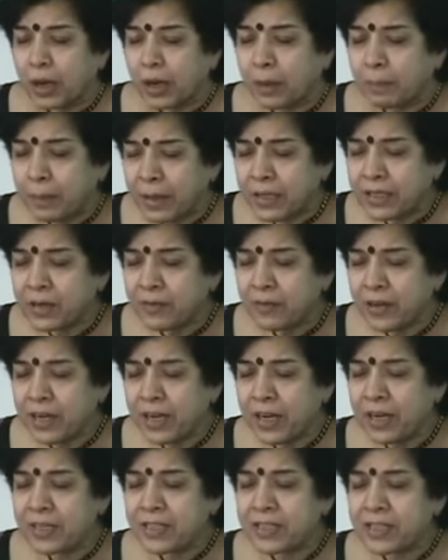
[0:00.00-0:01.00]

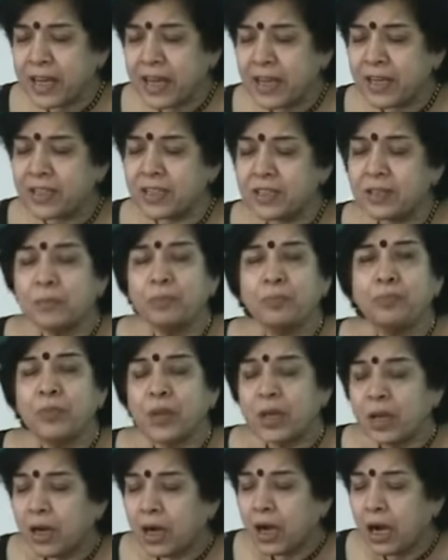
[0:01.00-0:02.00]
Basavanna says,
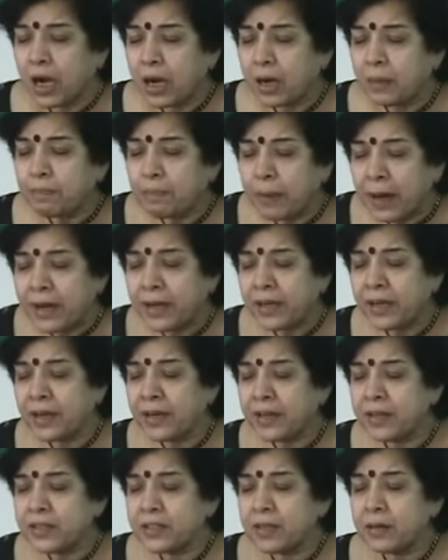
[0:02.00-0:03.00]
a
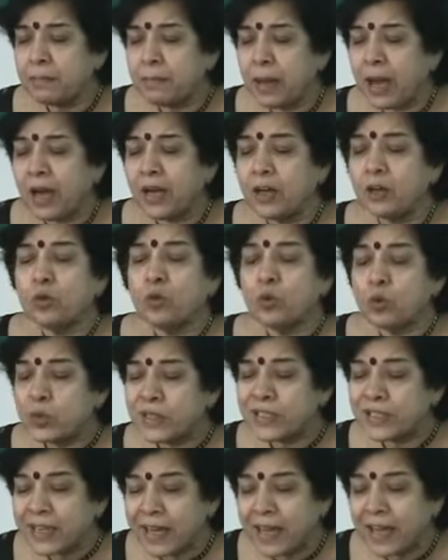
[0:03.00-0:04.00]
pariah is a man who
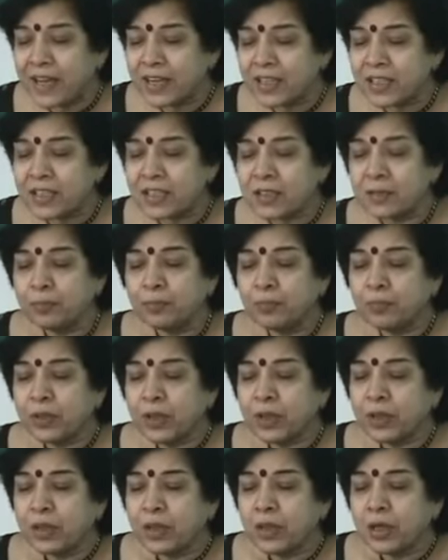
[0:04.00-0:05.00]
slays,
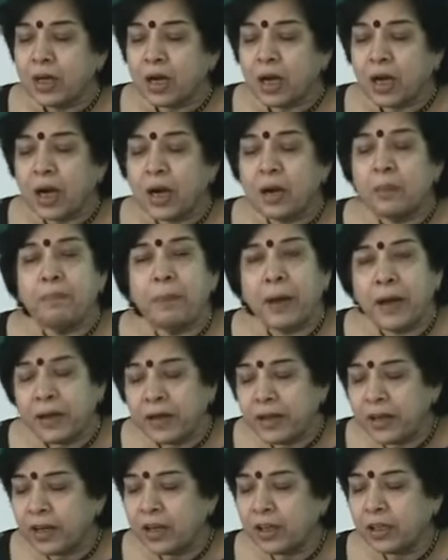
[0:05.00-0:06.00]
a
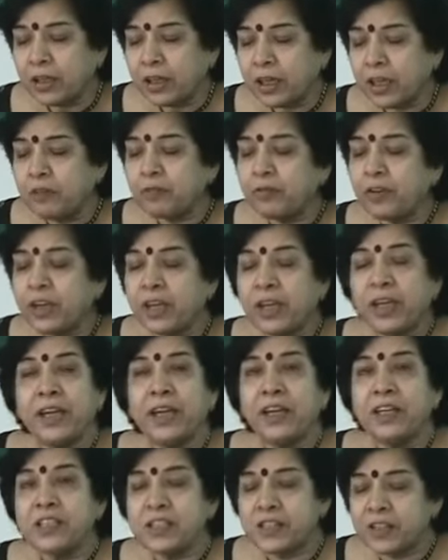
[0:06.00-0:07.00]
pariah if he
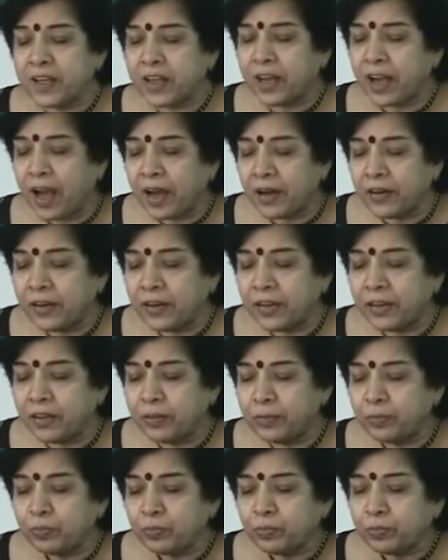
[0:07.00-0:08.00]
eats the
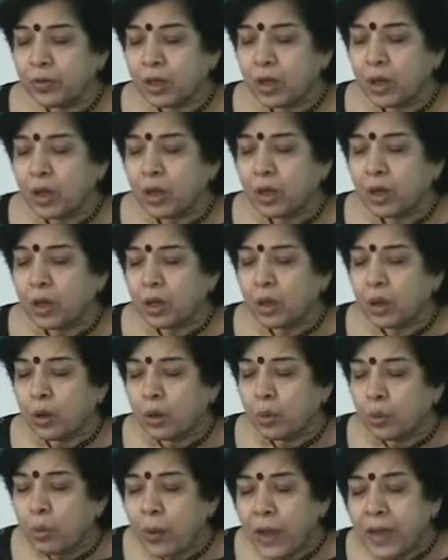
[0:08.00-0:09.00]
carrion.
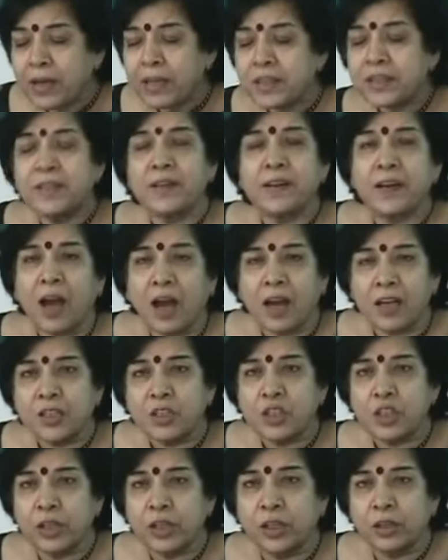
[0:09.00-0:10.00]
Where is the
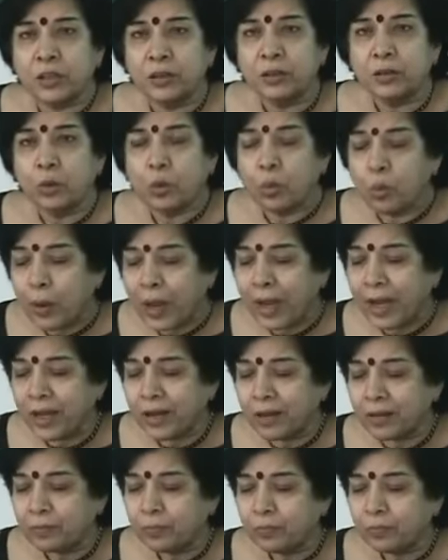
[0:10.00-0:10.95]
caste here? Where?